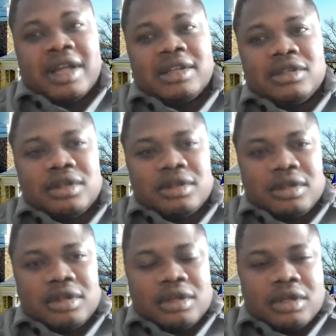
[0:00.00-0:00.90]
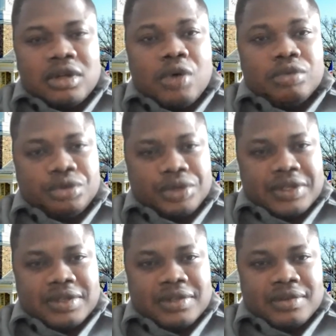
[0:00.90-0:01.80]
African
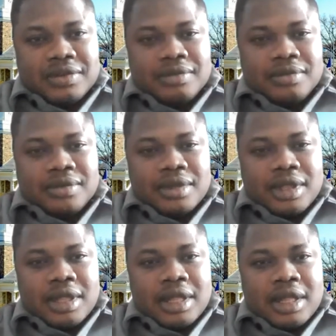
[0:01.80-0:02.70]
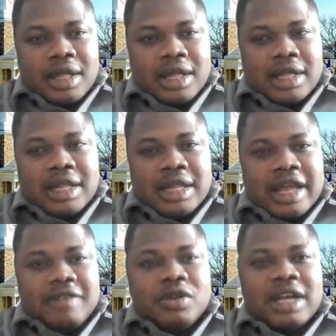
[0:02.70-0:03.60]
countries,
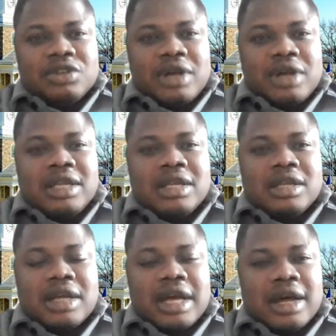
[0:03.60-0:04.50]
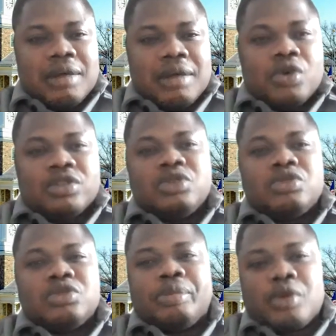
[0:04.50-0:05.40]
they have not actually
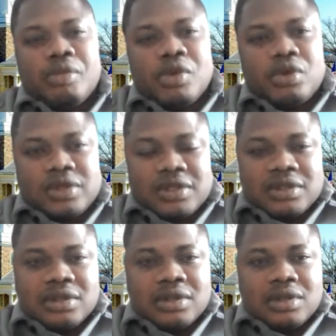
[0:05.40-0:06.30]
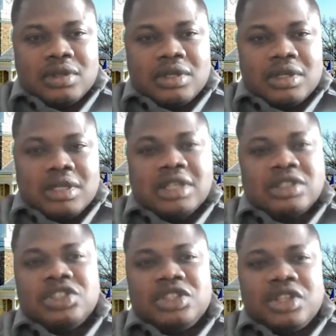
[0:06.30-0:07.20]
continued to promote
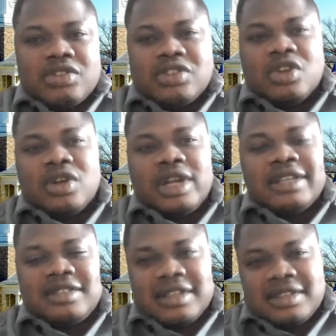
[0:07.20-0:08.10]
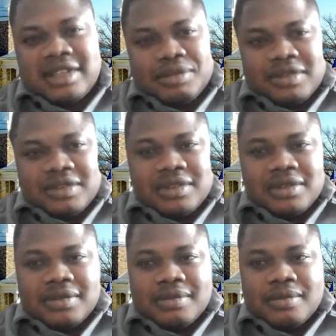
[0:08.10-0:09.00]
indigenous knowledge systems.